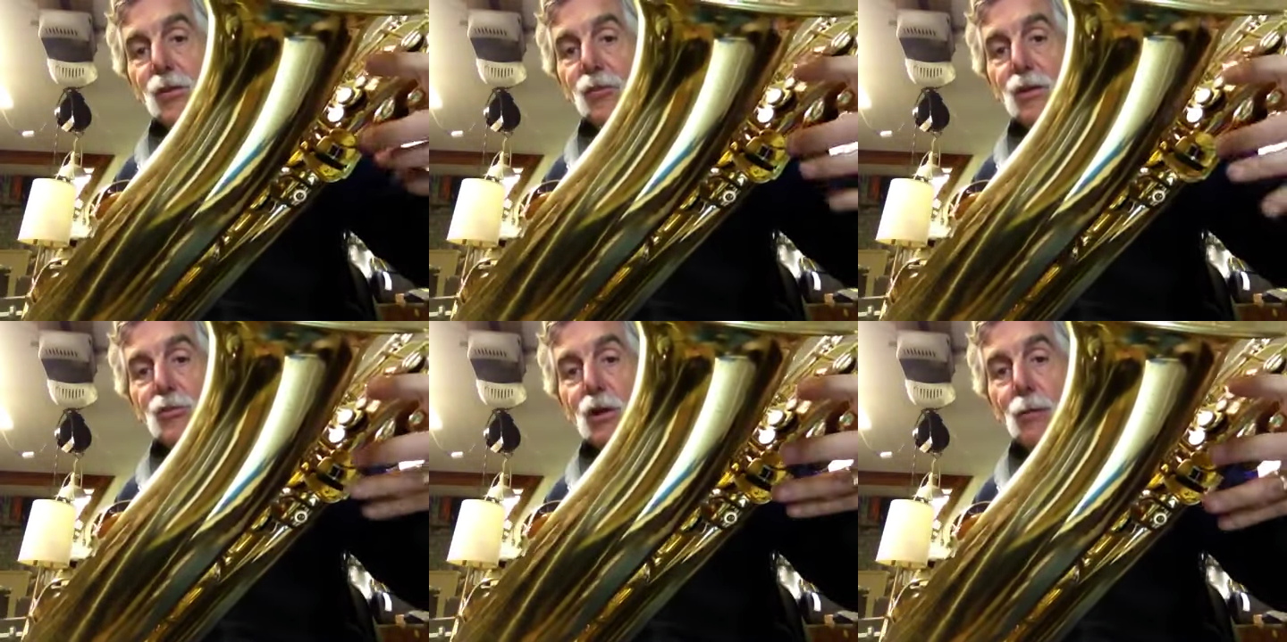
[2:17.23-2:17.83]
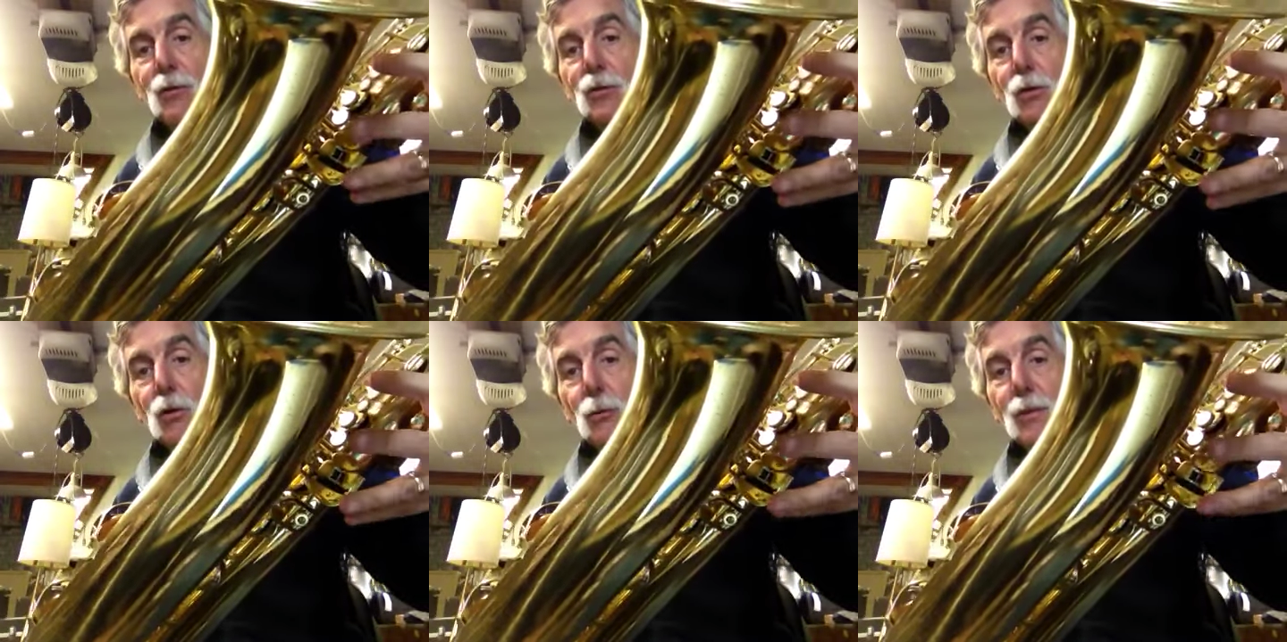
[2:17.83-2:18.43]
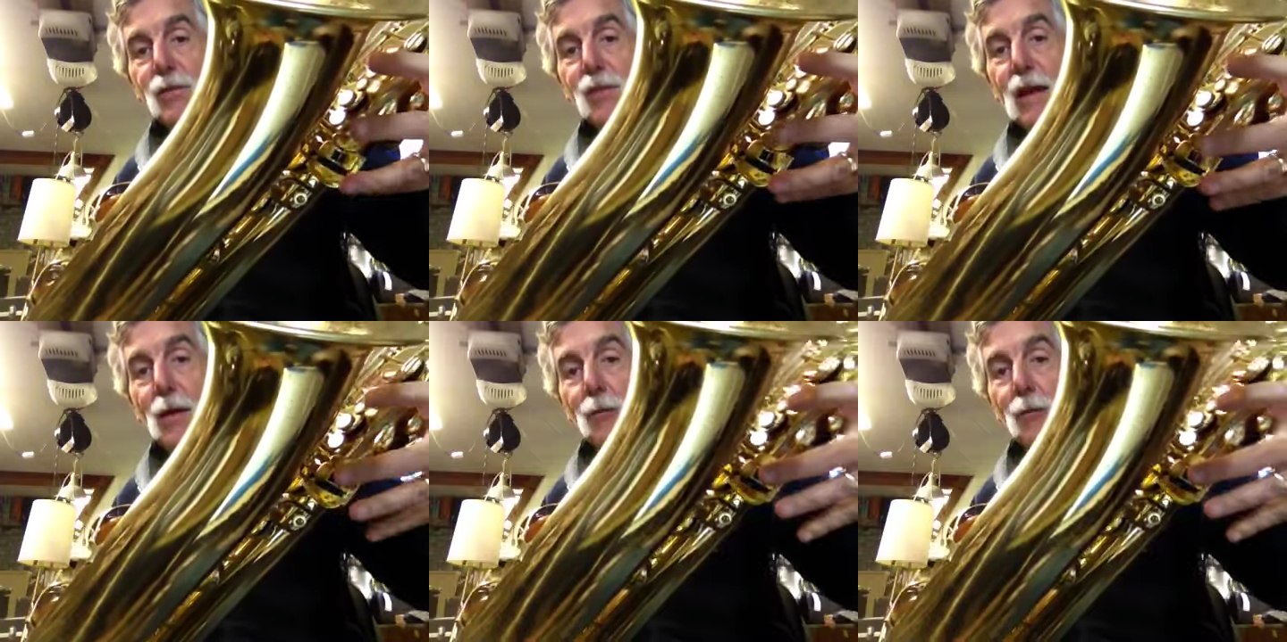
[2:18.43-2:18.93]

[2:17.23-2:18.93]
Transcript: C sharp and your low B flat,